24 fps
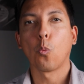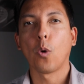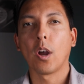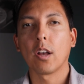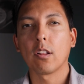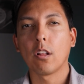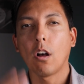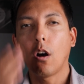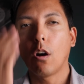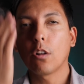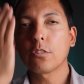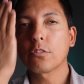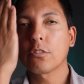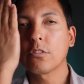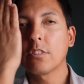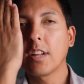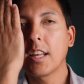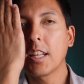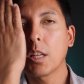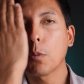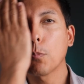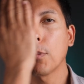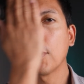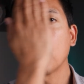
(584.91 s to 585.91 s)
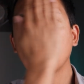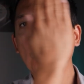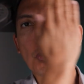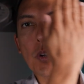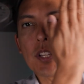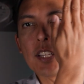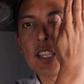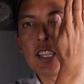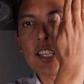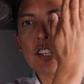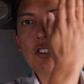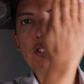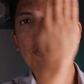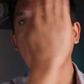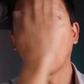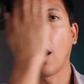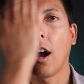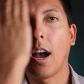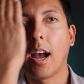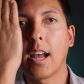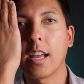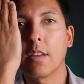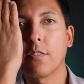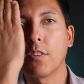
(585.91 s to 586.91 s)
While alternating between each
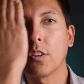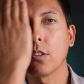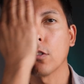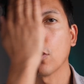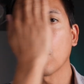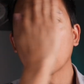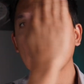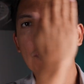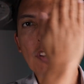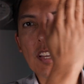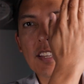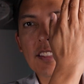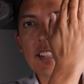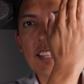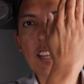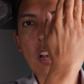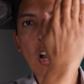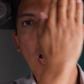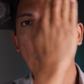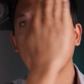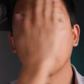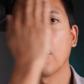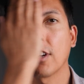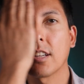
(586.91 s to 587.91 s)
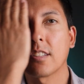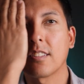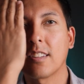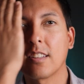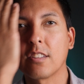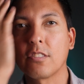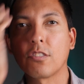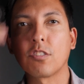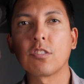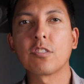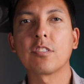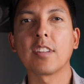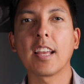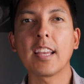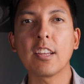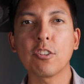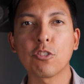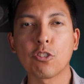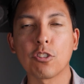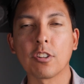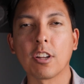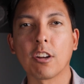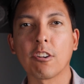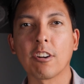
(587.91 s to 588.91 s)
eye, if it looks like the object is
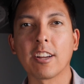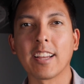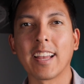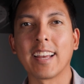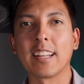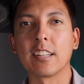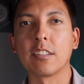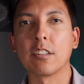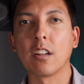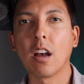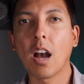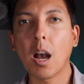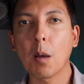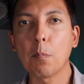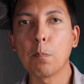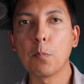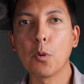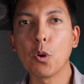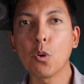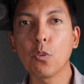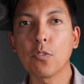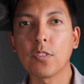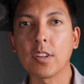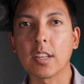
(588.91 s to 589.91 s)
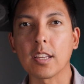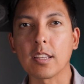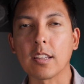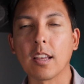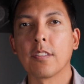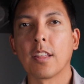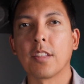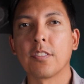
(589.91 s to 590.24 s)
stationary and not moving,